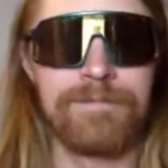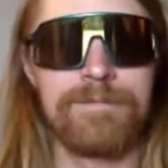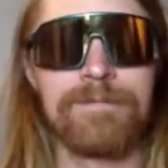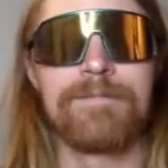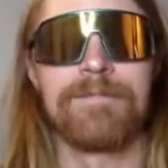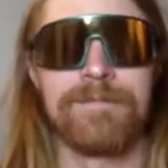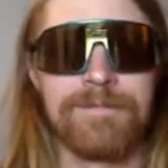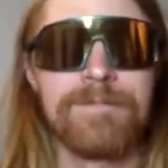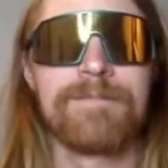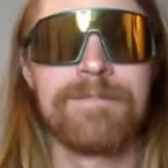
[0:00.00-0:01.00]

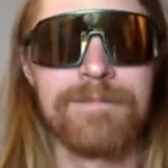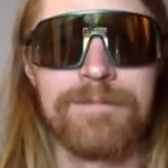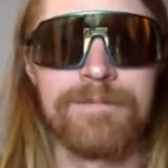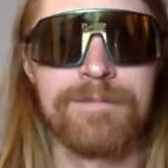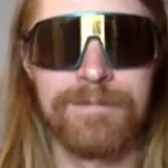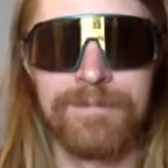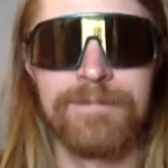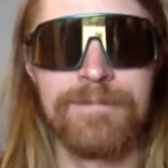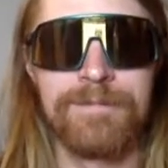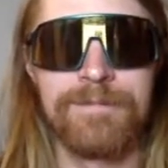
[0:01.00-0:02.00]

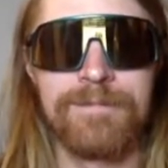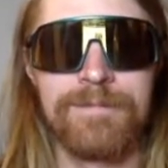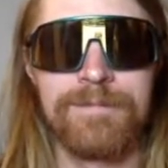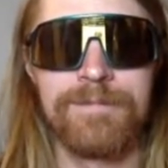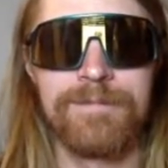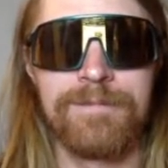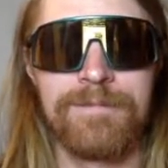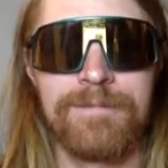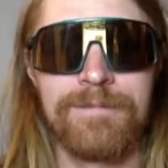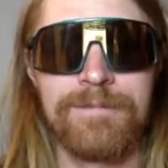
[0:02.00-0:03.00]

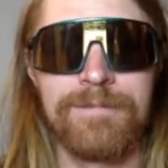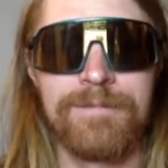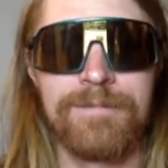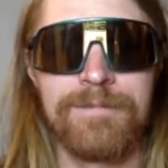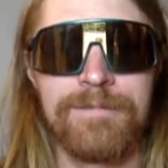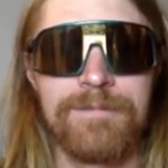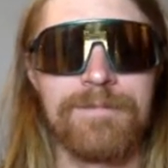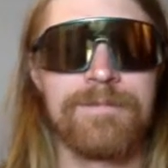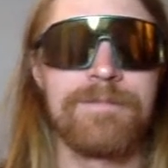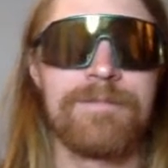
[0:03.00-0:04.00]

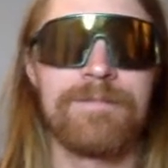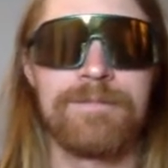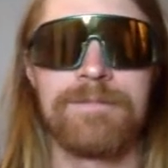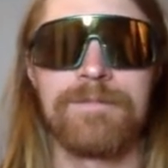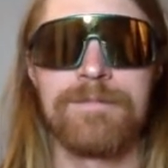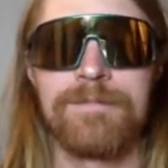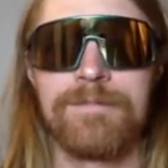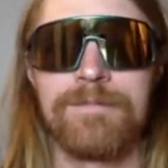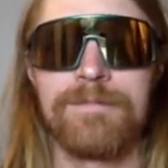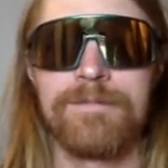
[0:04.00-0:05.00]
[no speech]